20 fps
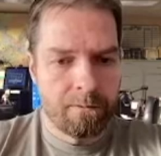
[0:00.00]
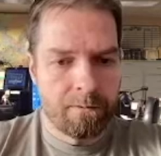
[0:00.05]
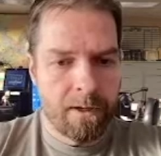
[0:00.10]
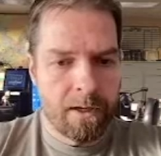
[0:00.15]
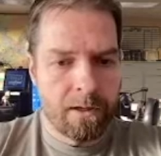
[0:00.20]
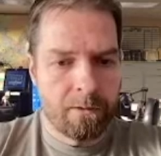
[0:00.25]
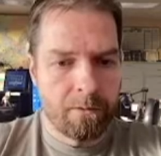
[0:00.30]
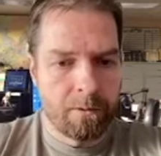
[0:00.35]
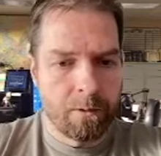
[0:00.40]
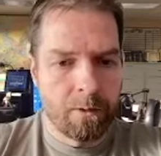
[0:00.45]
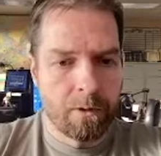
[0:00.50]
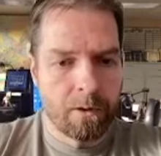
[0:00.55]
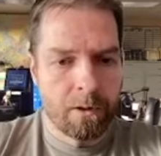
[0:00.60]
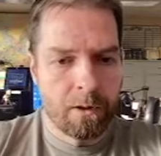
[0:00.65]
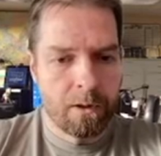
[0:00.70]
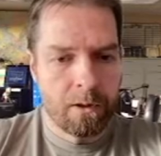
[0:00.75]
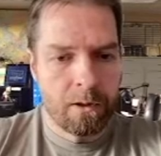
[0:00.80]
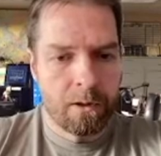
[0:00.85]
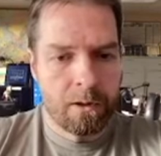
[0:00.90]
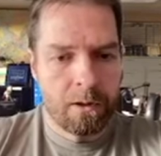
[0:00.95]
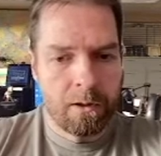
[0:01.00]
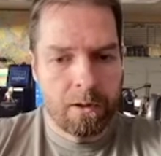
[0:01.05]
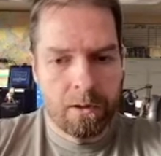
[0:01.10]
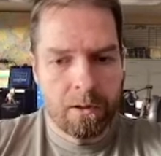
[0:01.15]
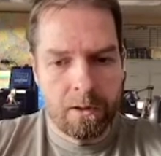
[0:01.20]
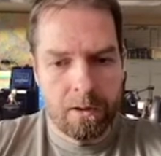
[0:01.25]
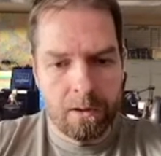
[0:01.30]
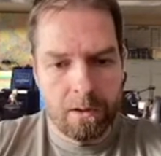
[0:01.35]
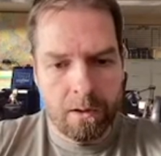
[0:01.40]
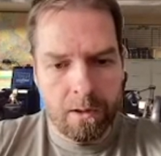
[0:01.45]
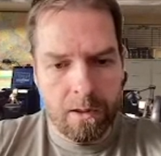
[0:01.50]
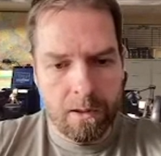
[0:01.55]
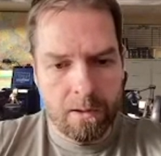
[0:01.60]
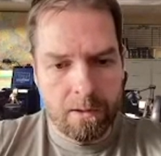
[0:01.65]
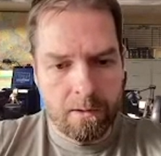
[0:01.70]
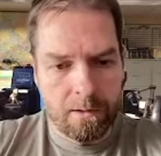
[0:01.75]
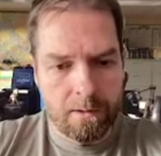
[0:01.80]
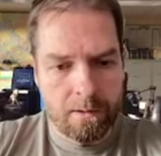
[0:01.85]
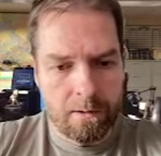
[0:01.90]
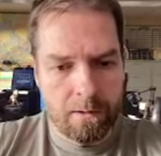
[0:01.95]
fast food. Okay,
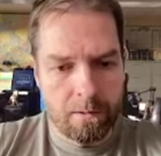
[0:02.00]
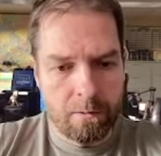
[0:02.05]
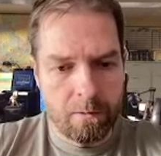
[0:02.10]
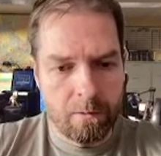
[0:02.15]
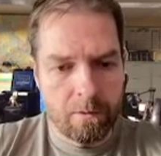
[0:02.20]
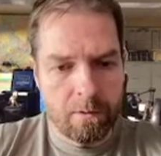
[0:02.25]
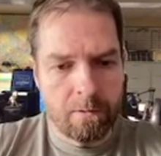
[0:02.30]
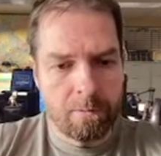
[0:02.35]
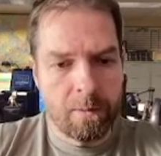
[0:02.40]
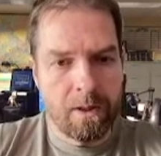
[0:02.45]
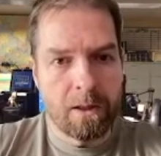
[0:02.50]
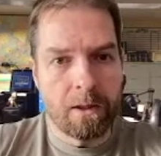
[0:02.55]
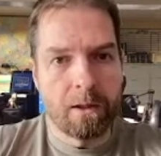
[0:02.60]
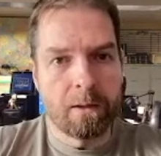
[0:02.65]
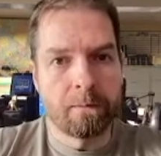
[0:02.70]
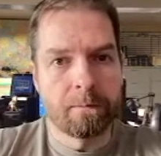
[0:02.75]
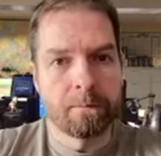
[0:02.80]
we'll submit that.